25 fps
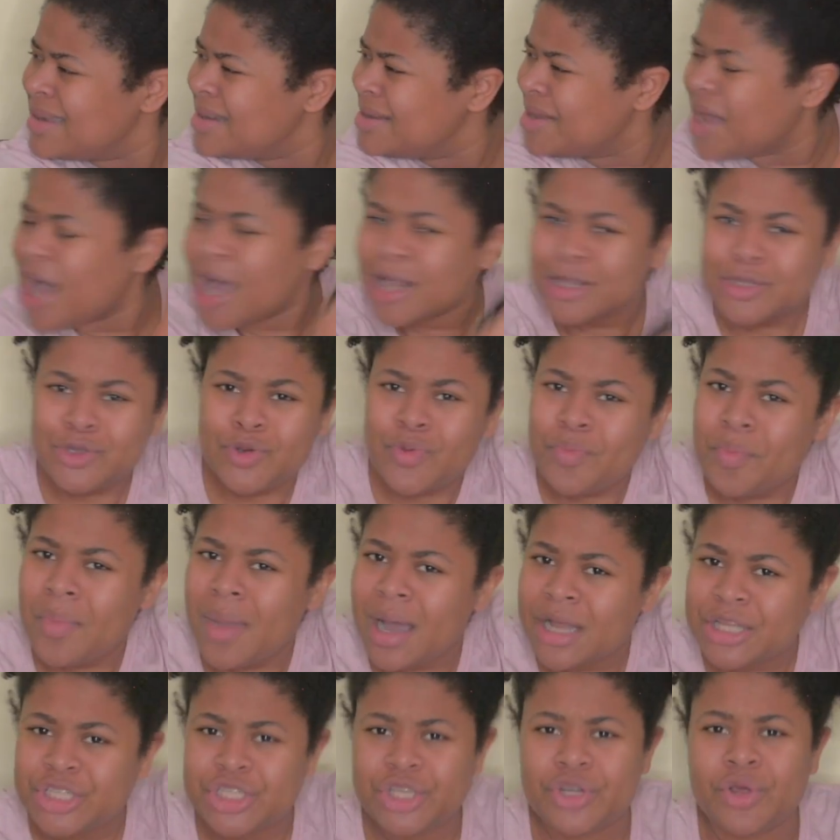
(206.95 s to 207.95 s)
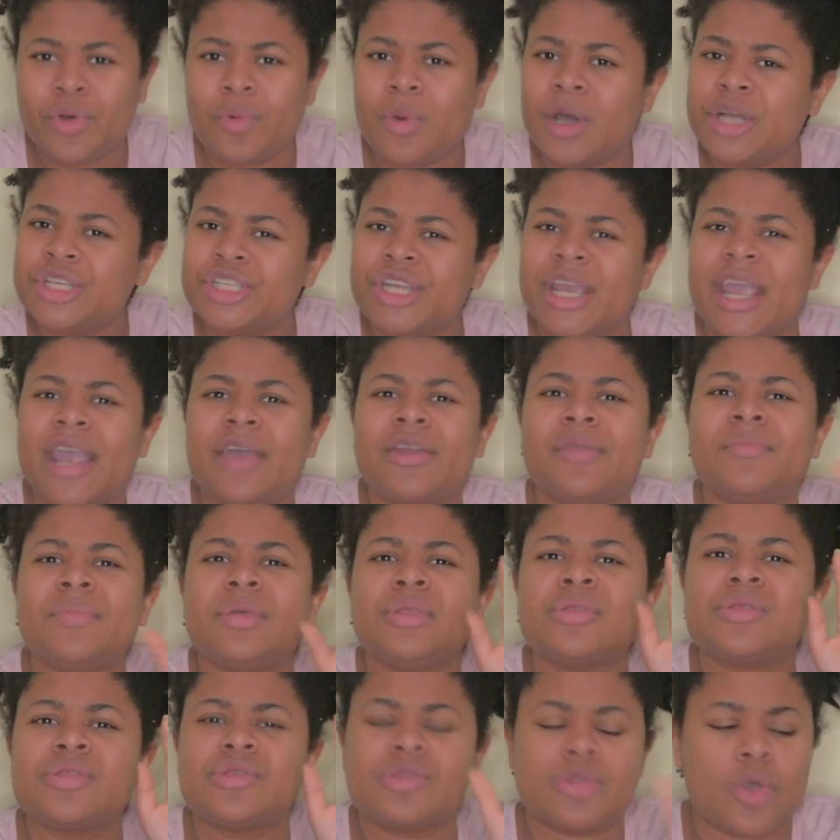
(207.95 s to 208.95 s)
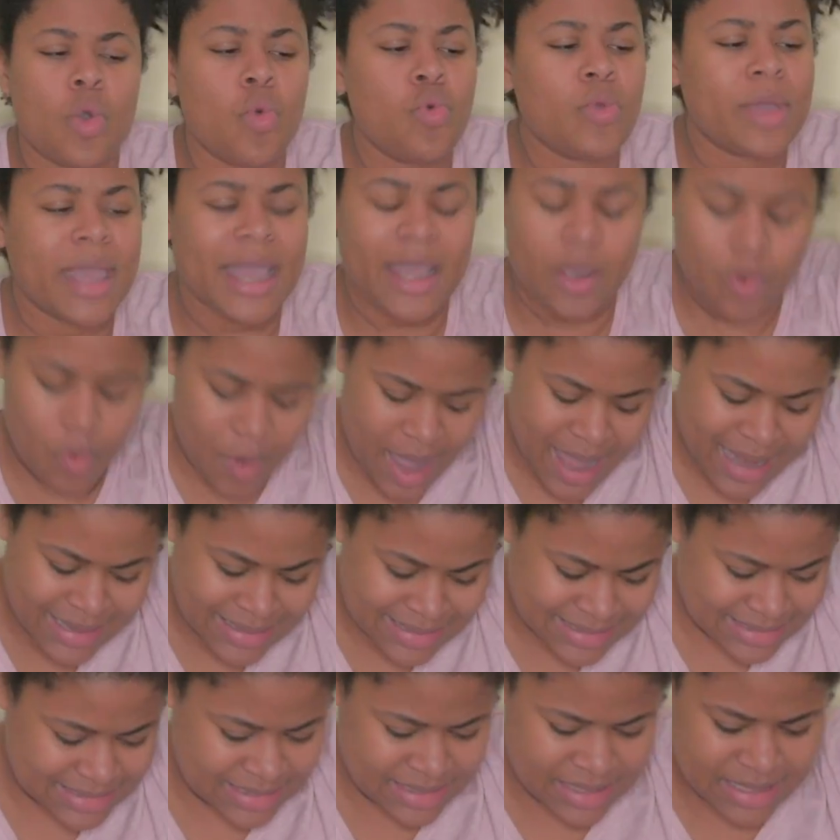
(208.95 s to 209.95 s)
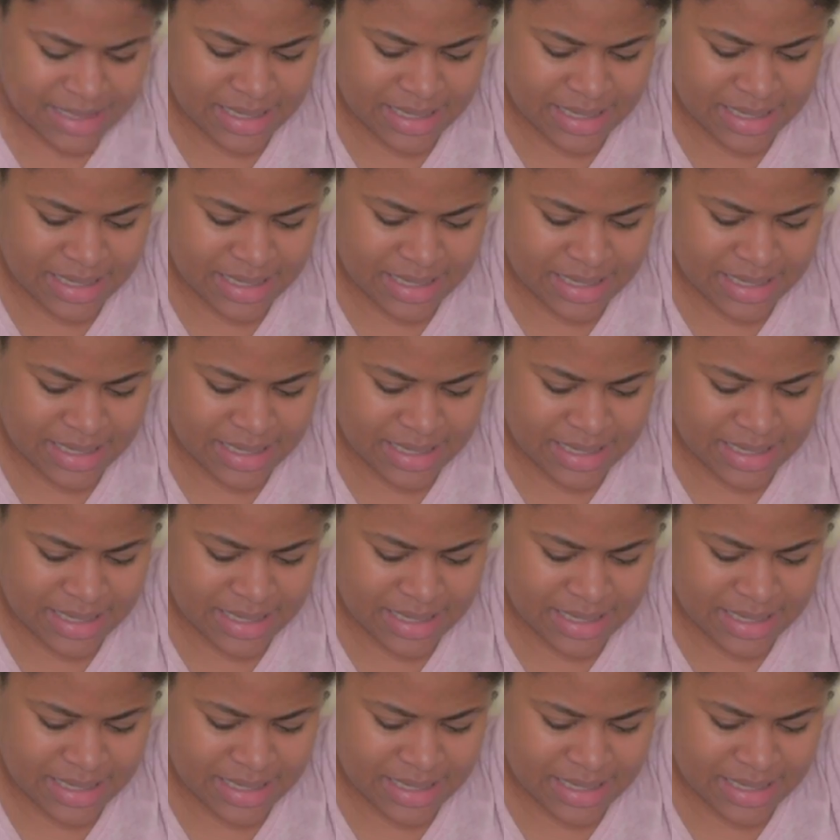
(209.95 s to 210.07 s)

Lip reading: Not too much. You don't want your hair to be soaking wet.